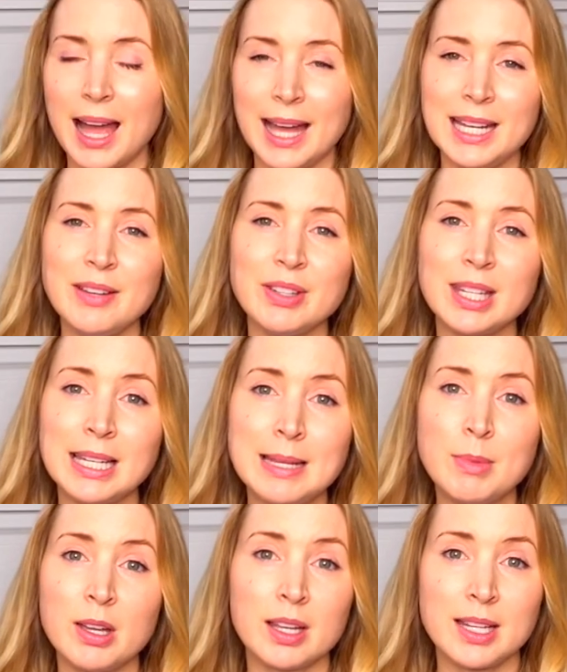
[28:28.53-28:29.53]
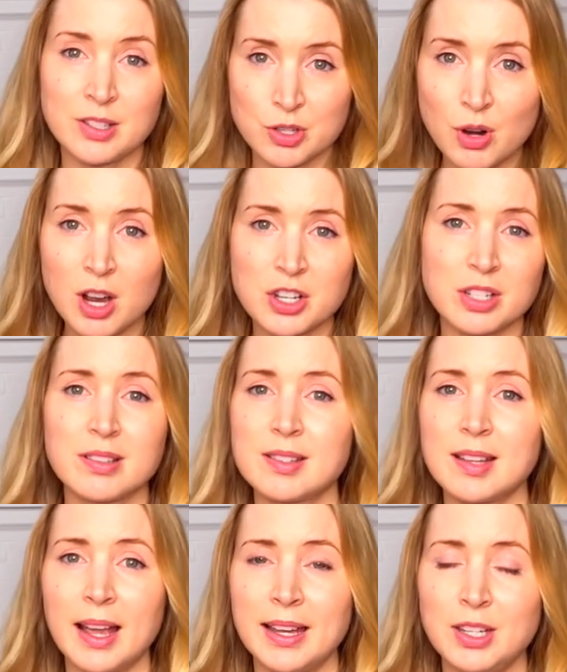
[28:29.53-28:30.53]
and even the LYMA instructions
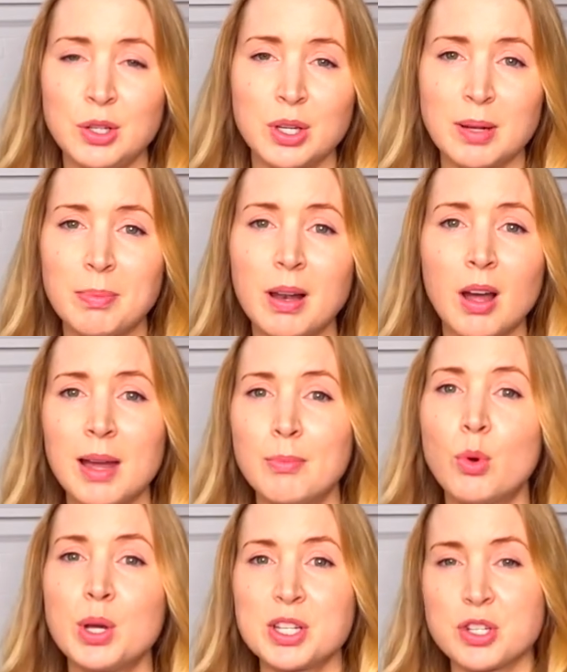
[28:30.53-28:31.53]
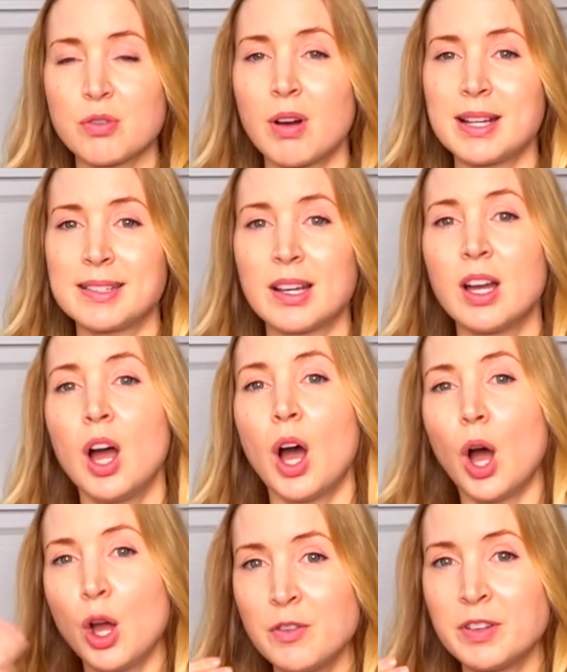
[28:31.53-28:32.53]
say you can apply a moisturizer
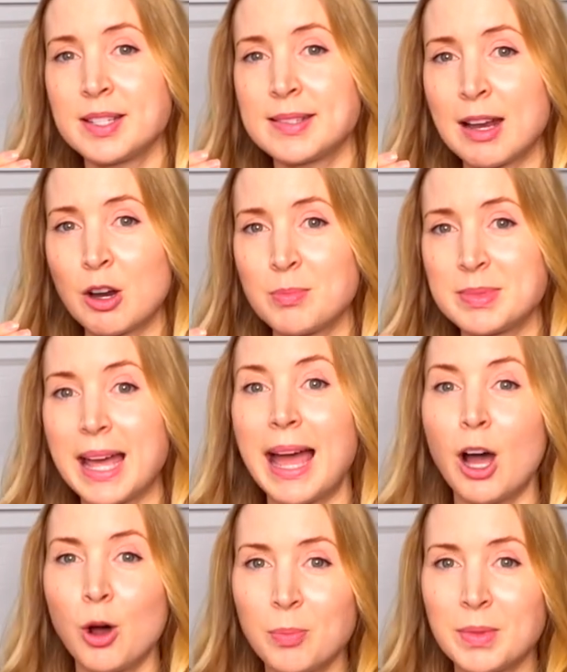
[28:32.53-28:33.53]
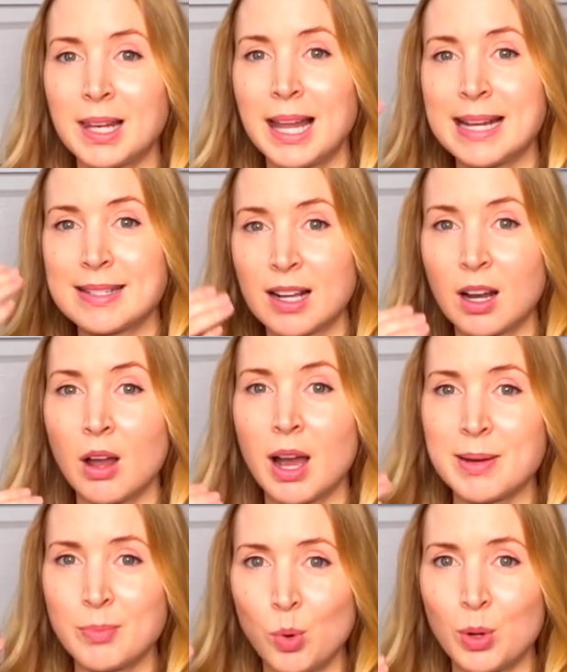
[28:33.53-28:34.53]
over the serum to help the laser
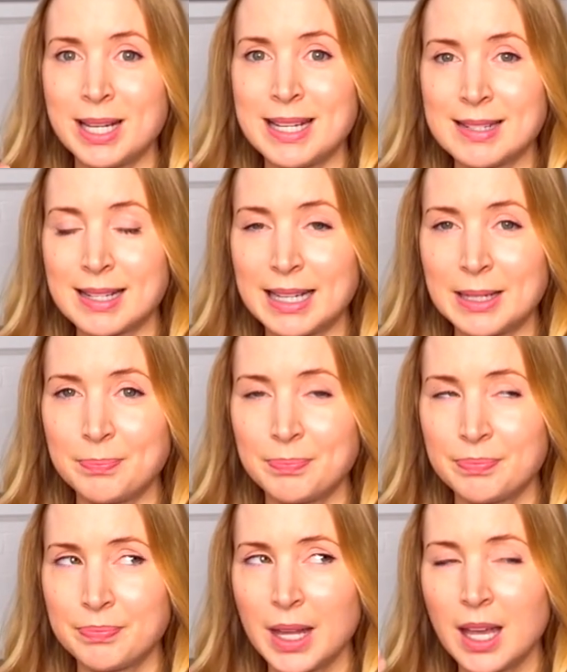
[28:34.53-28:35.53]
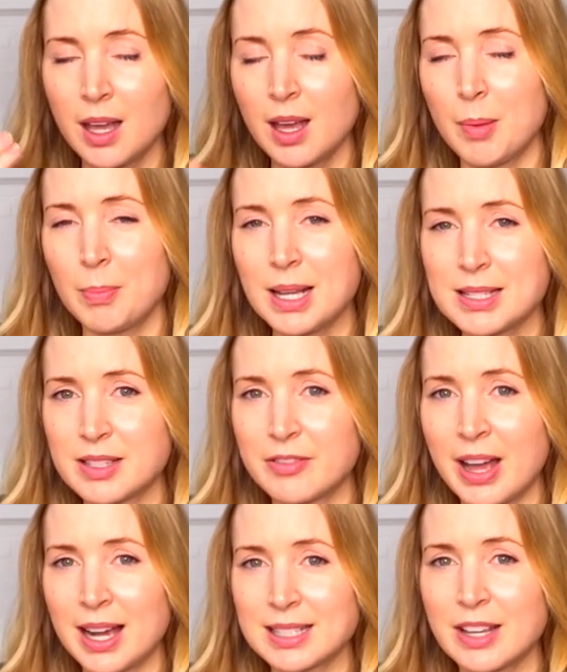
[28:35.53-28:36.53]
glide more easily. Plus, the
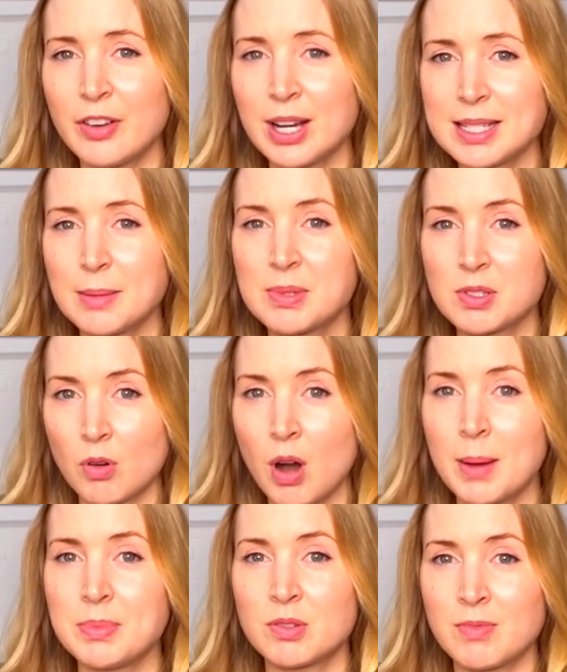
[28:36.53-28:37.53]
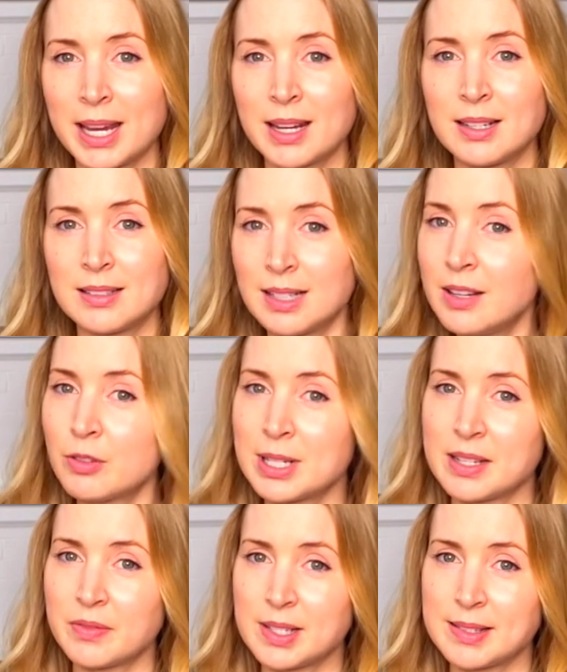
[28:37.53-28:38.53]
fact if I subscribed to regular
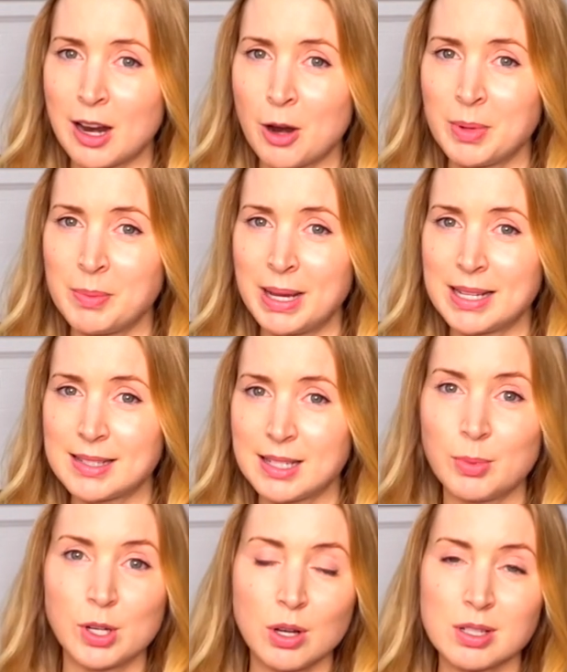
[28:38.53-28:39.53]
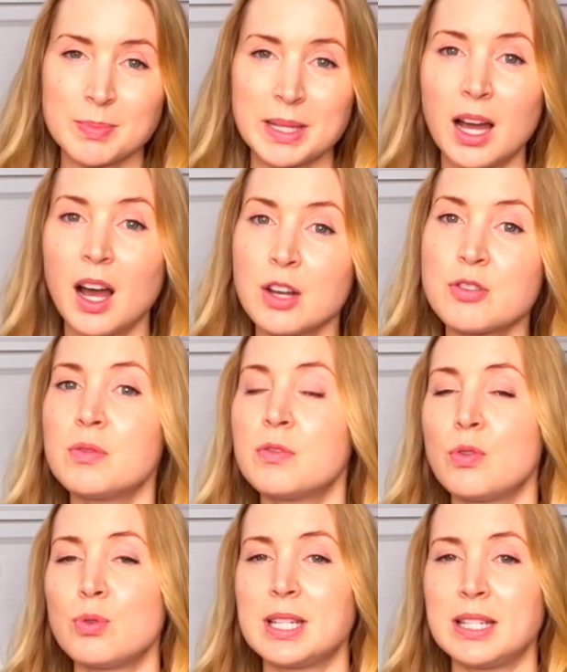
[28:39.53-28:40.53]
deliveries of the serum and mist, it would cost me
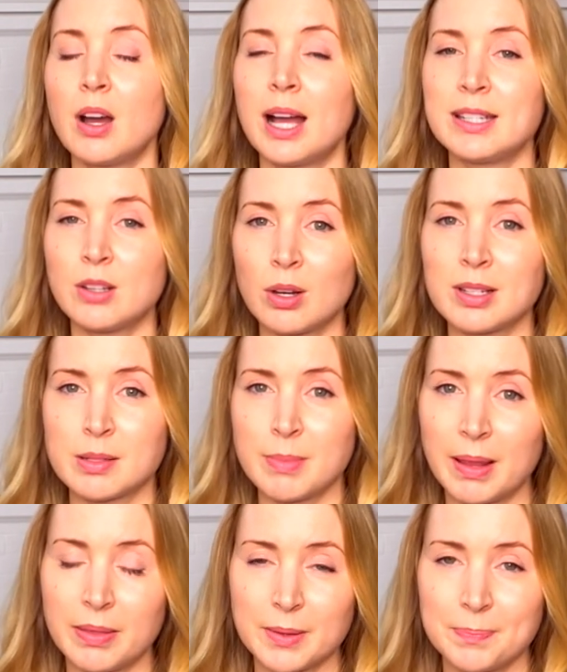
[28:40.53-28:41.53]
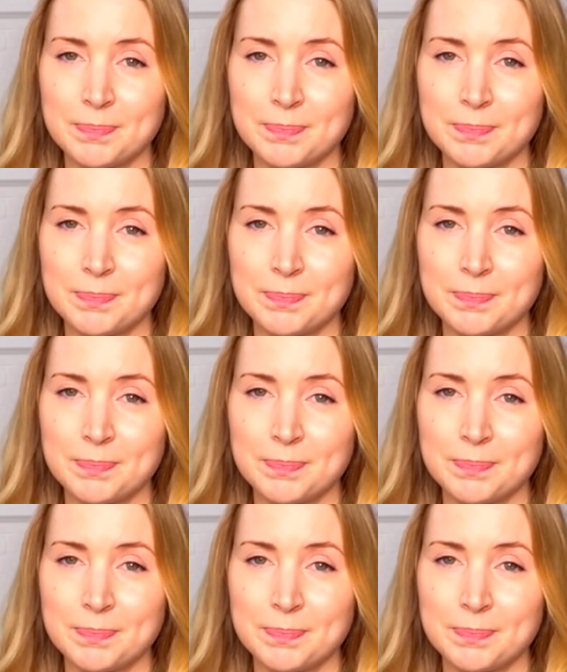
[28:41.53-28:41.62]
$149 a month.